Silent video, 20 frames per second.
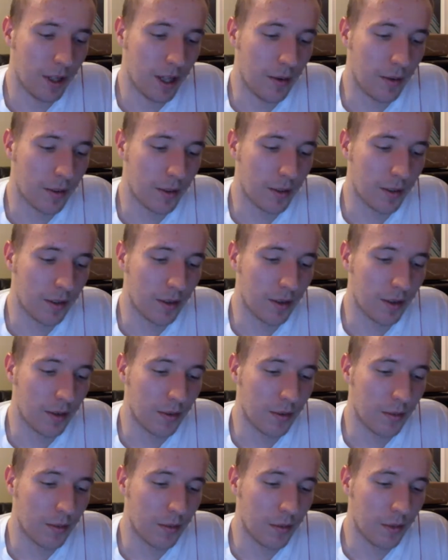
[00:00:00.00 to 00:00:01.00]
that was a
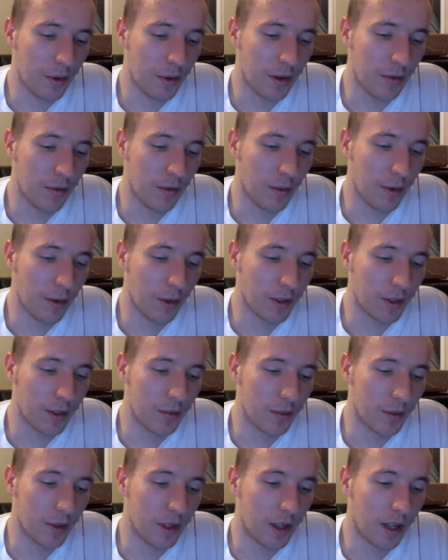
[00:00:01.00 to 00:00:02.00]
little bit of a
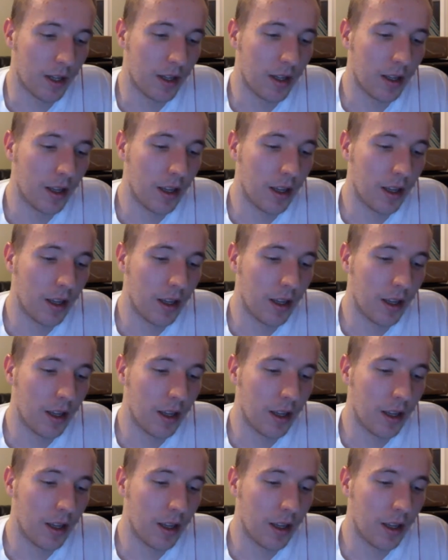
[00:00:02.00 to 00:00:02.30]
worrisome thing.